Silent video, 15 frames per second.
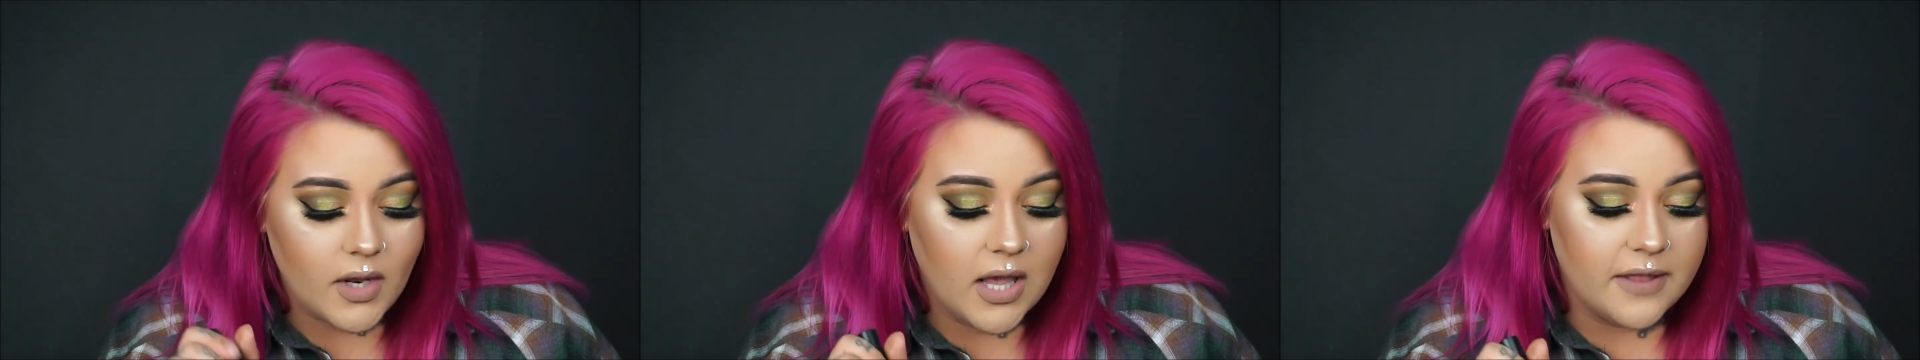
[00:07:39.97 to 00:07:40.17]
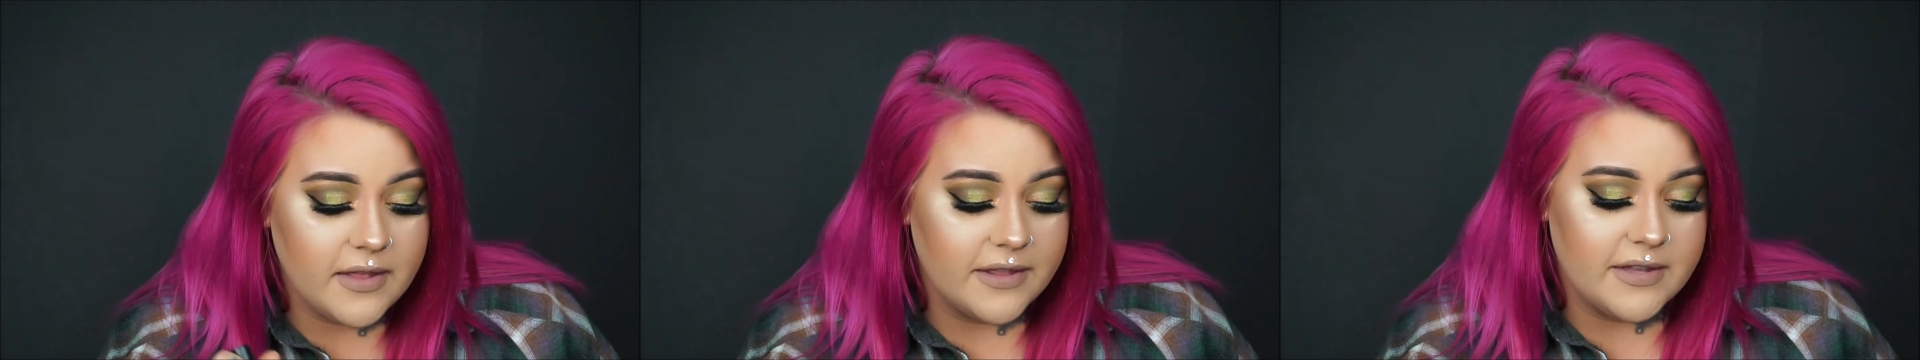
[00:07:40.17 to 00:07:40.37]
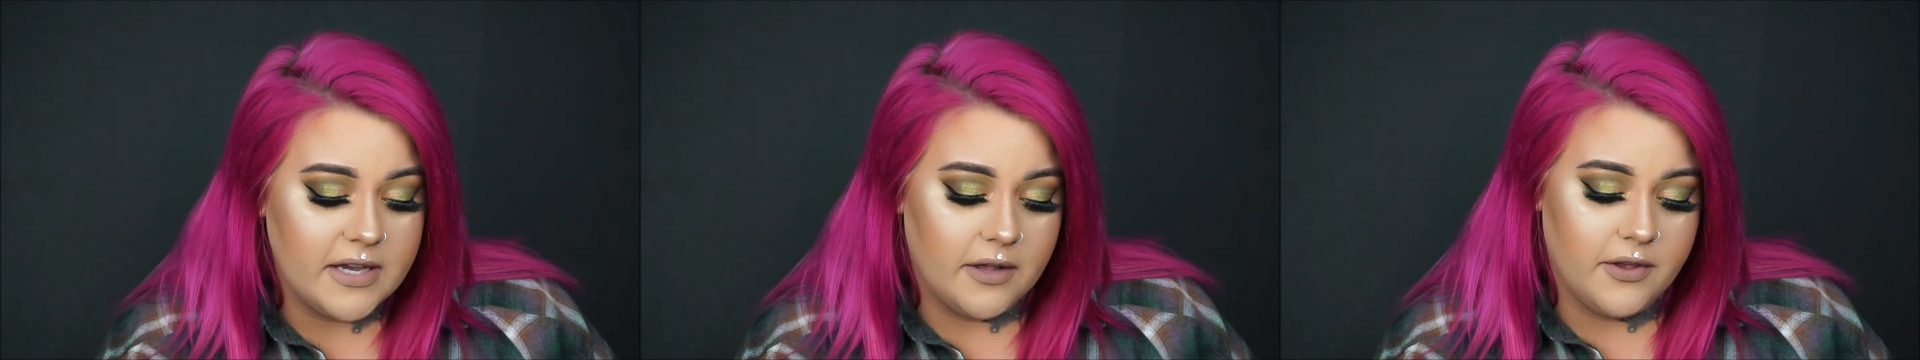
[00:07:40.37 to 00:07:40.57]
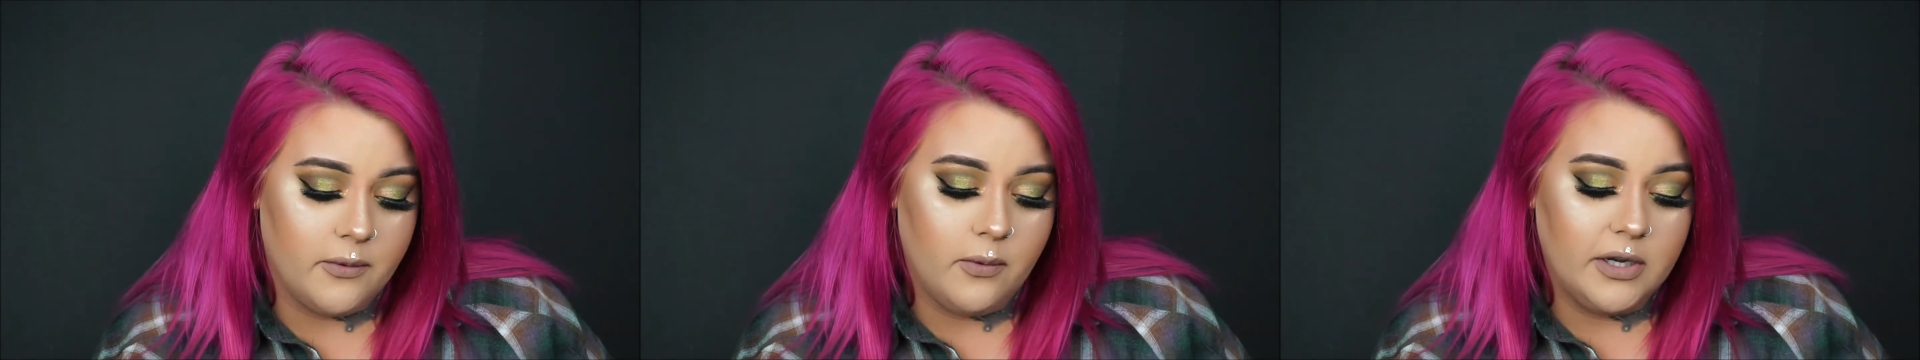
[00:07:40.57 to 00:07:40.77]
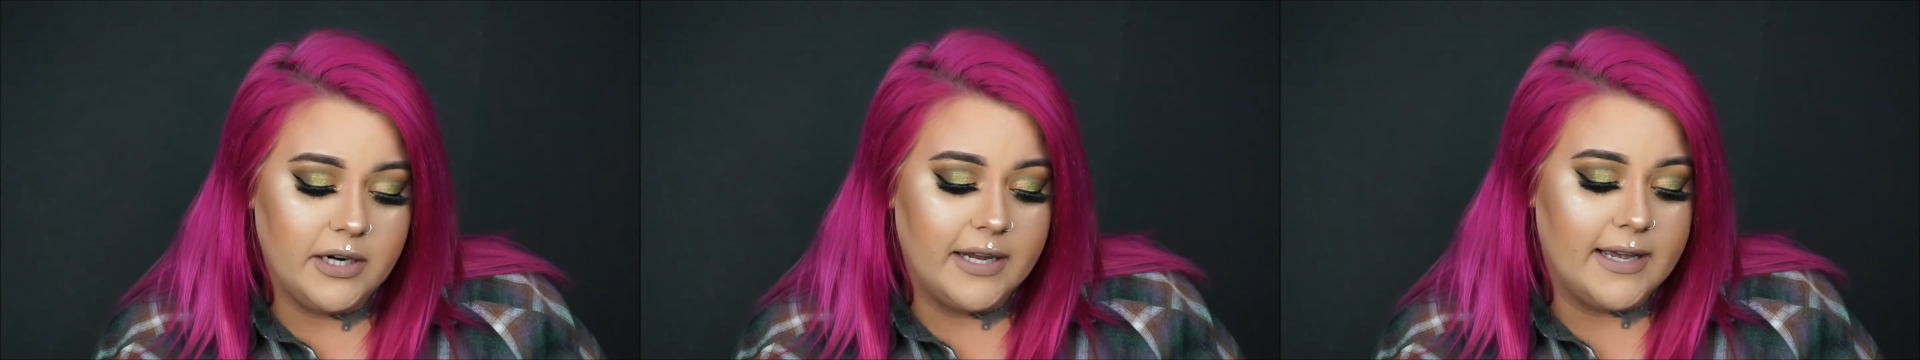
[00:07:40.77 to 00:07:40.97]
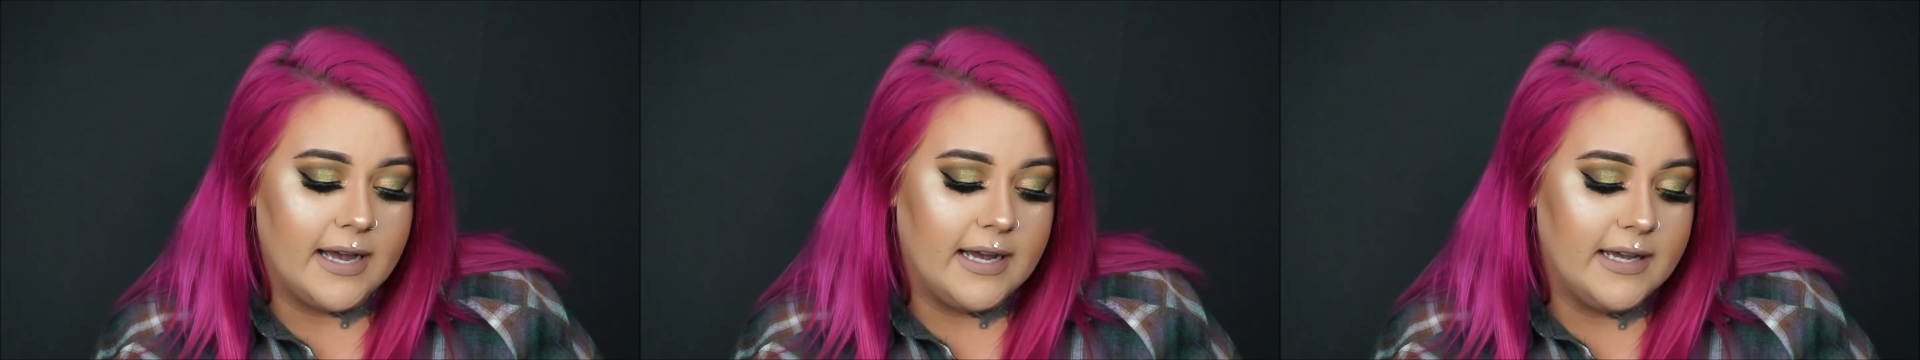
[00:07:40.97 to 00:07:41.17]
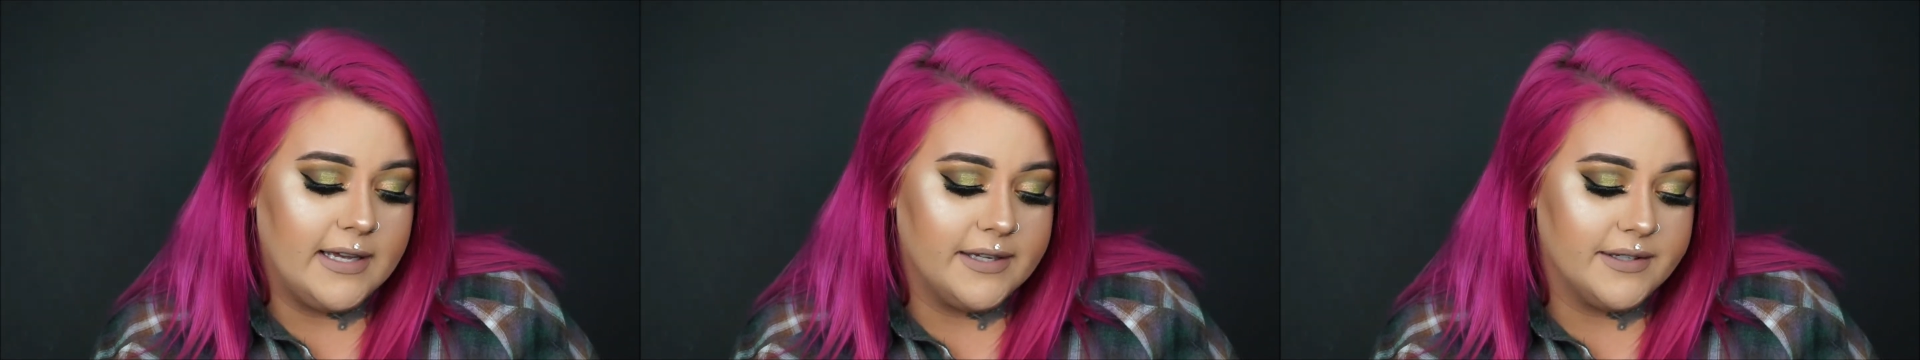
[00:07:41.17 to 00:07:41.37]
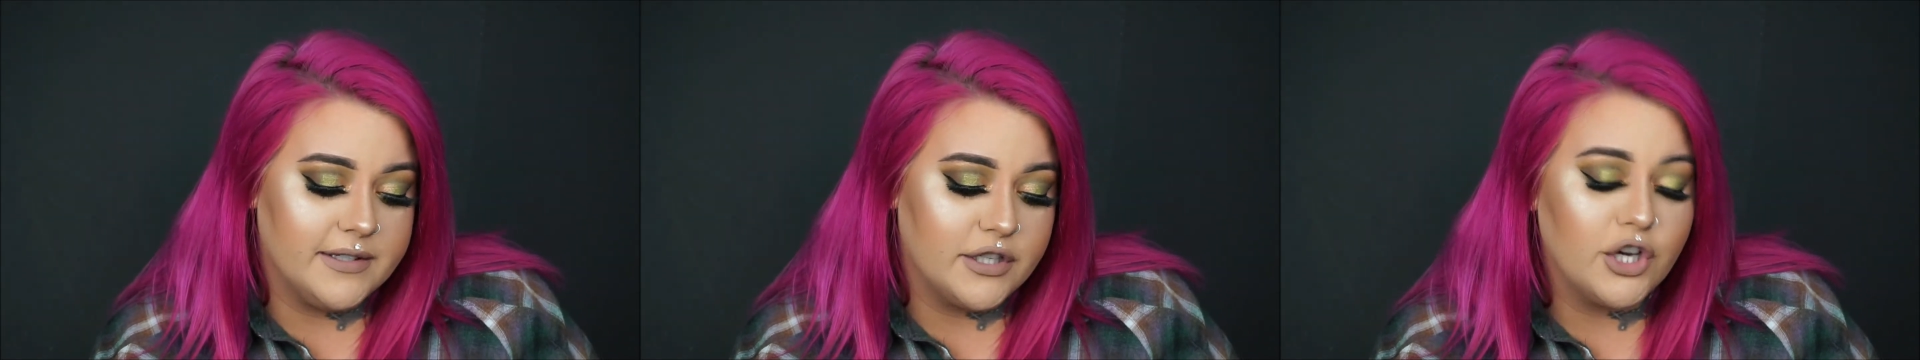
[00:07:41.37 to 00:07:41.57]
And then the other one I got
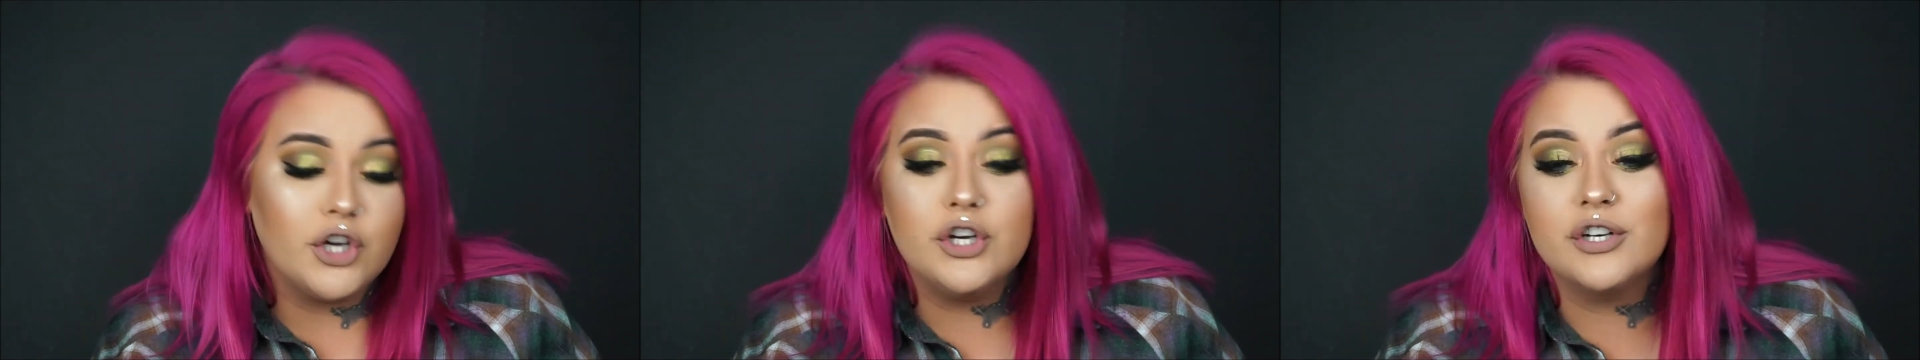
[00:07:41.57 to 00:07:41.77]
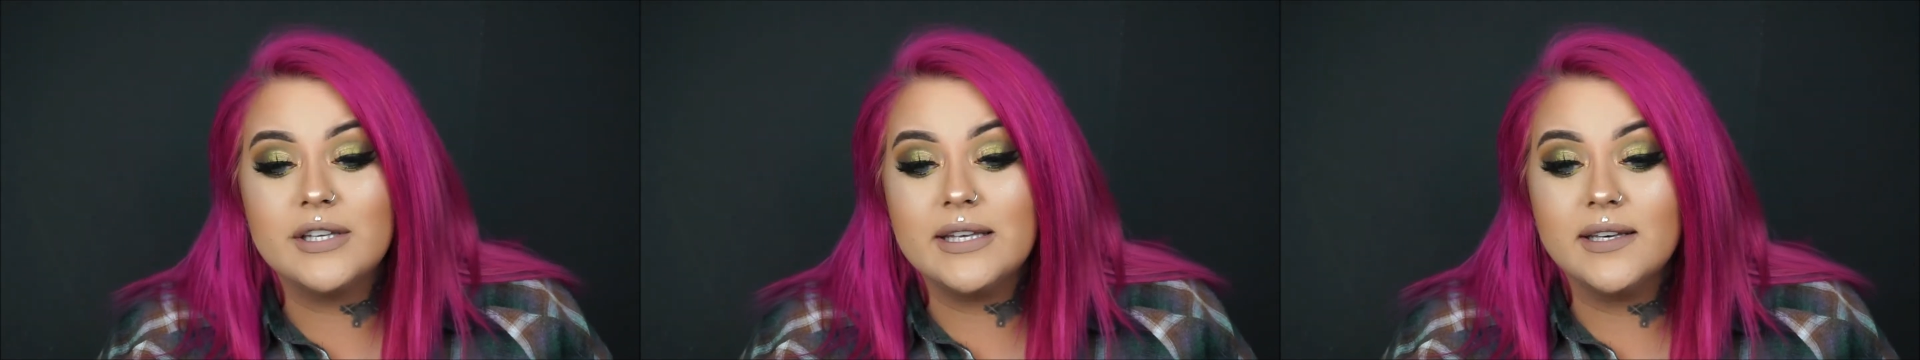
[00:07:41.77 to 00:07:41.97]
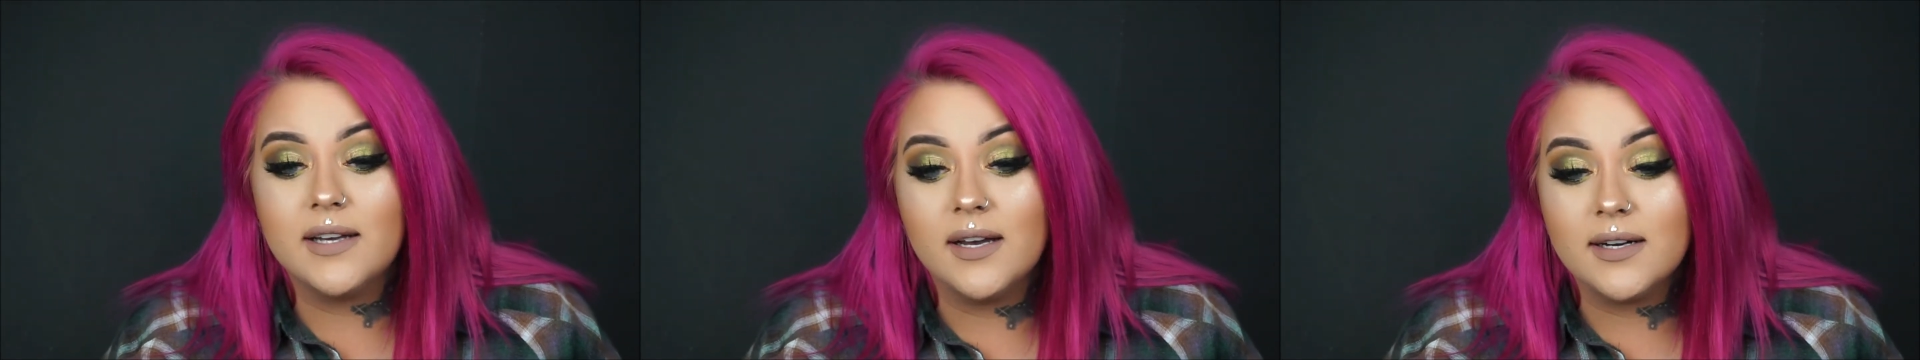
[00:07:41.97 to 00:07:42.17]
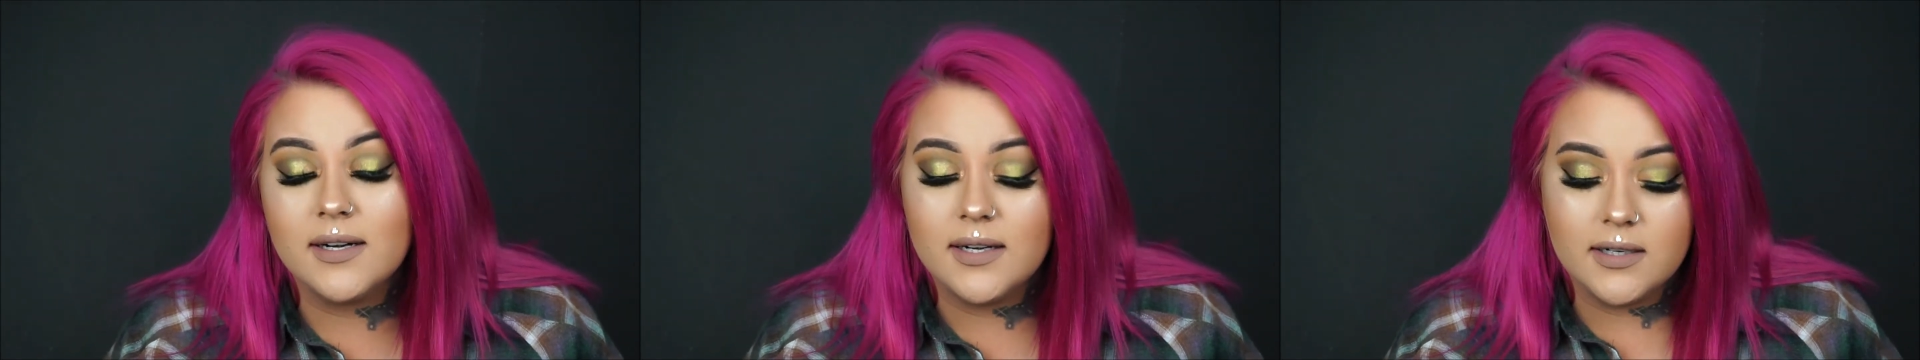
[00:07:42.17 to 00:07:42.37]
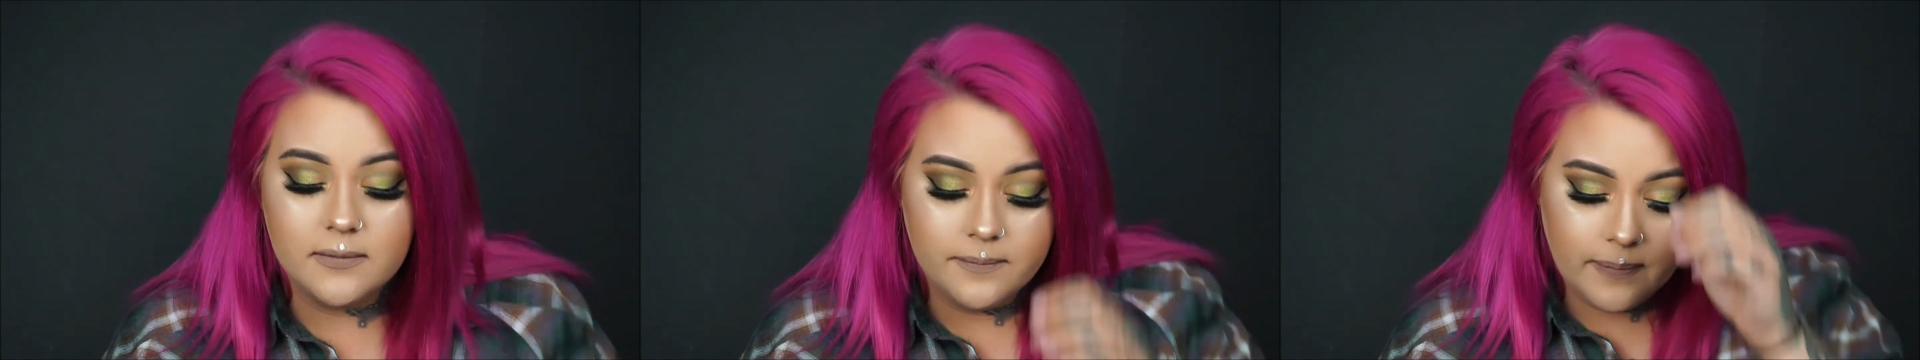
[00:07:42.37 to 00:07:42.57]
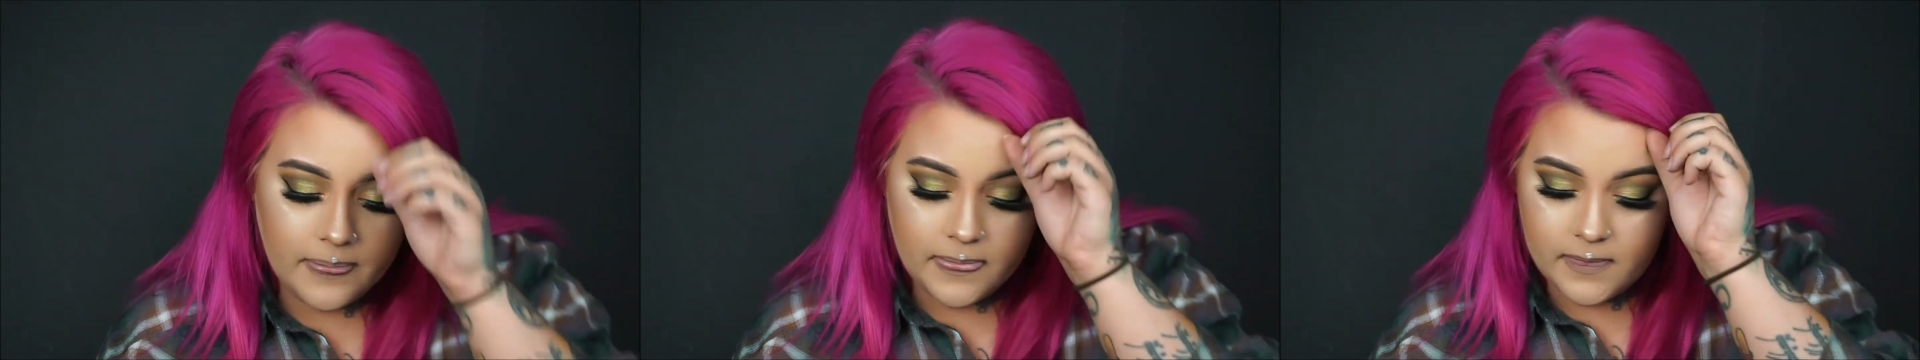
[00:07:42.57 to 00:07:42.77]
is Cookie Cutter.